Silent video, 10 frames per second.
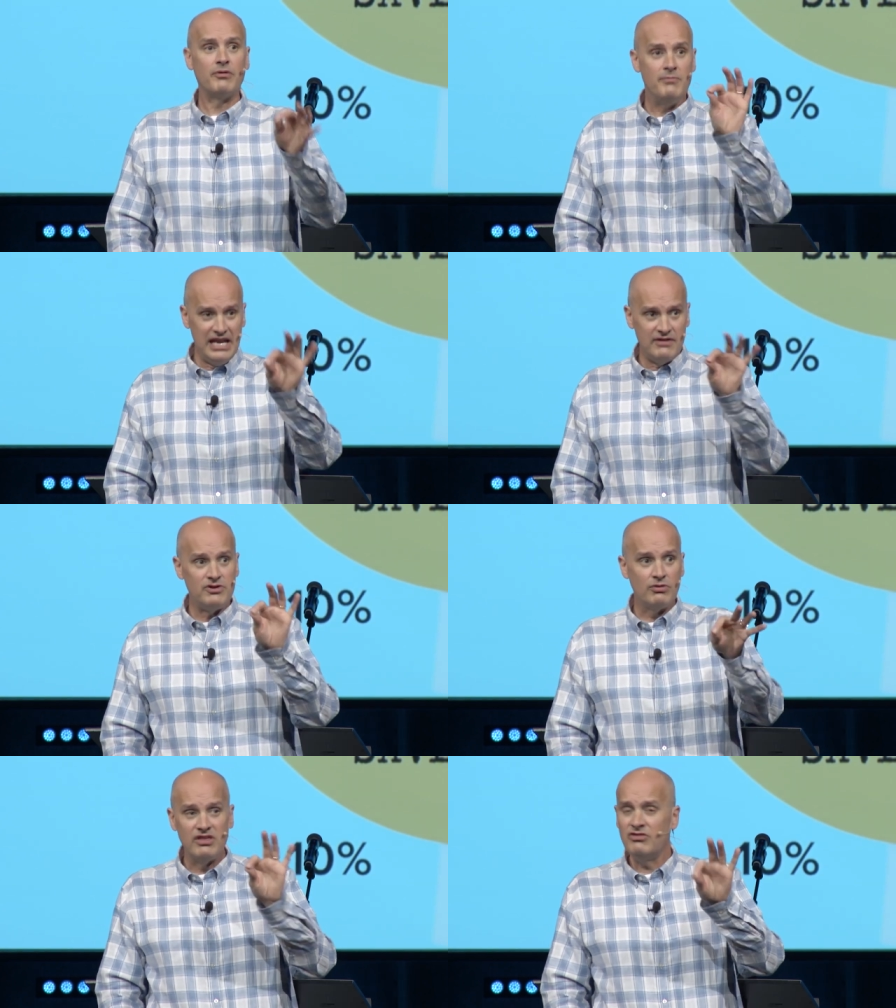many of
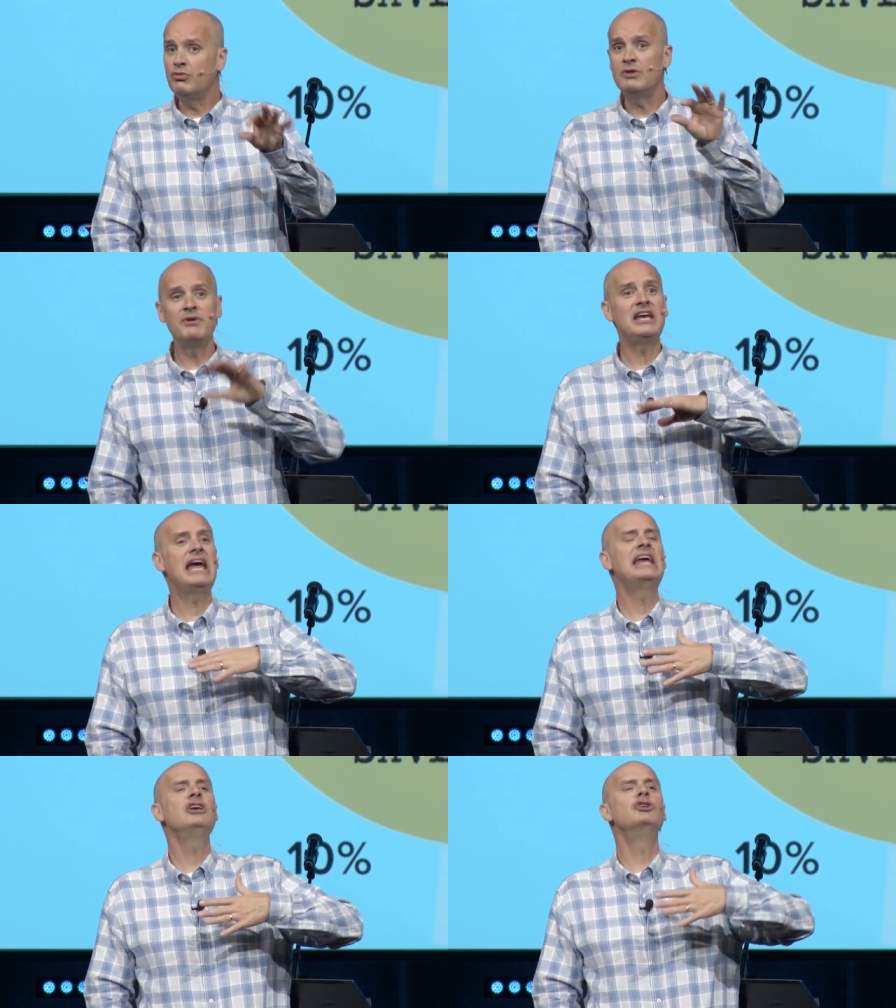you, this would be a
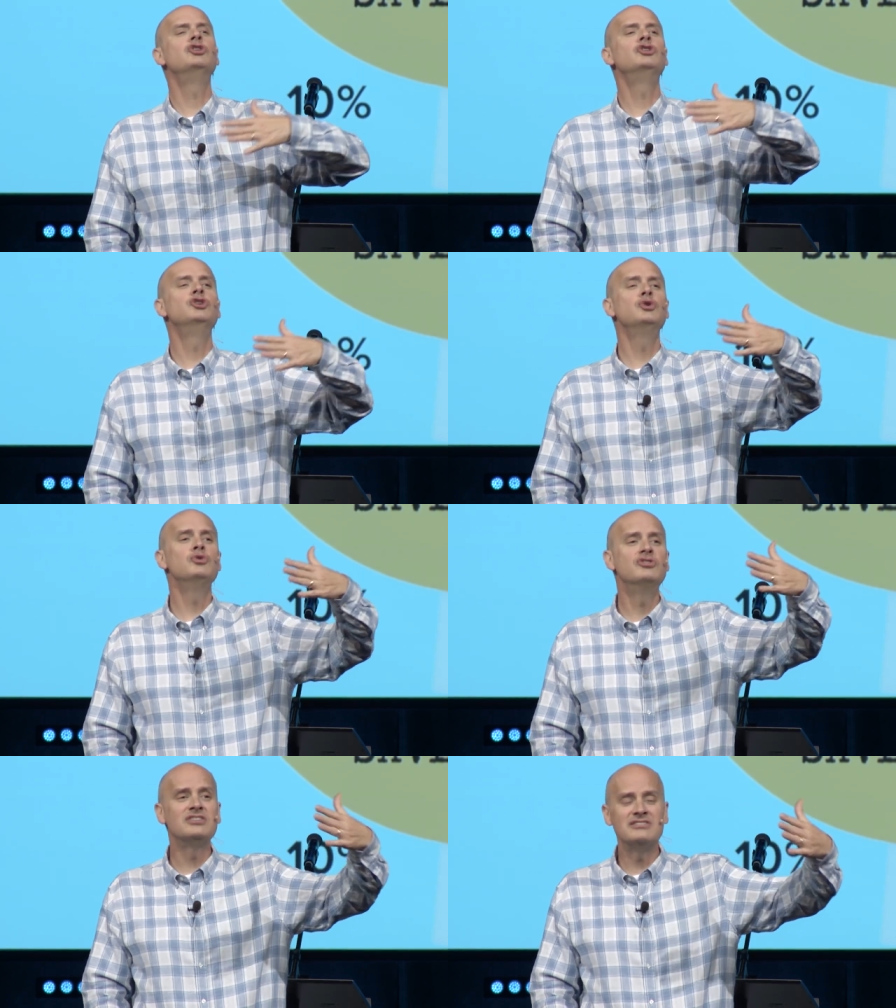
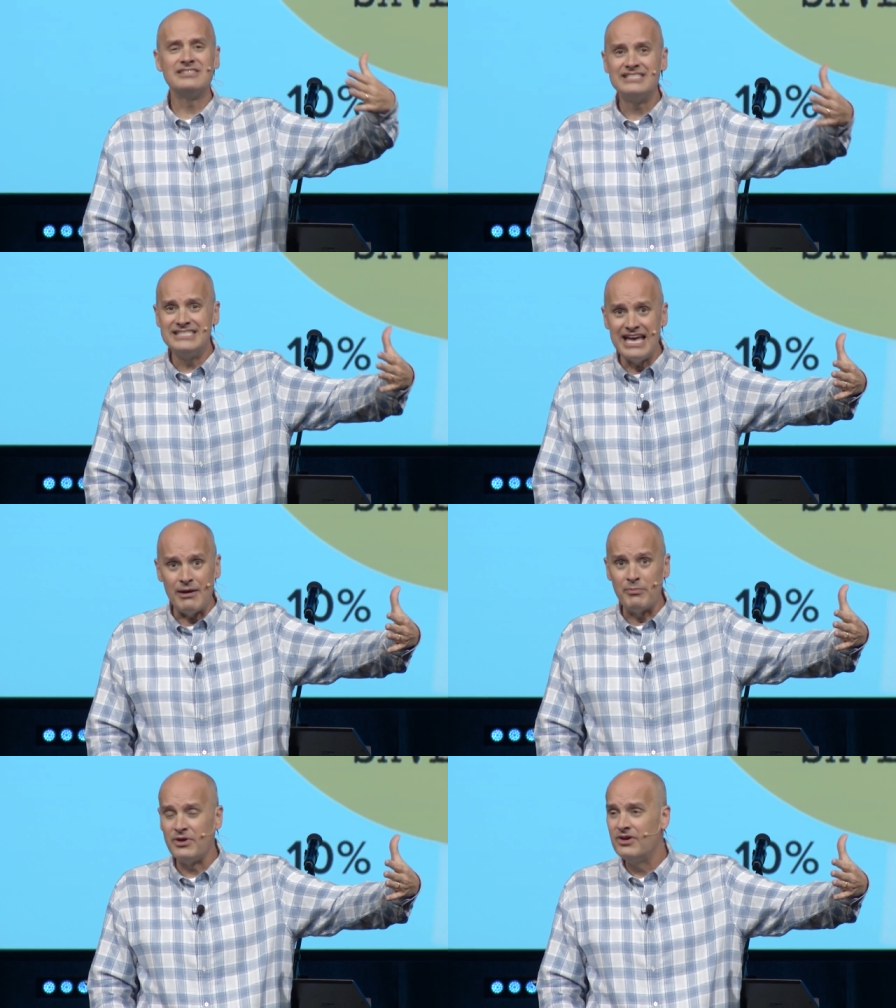huge step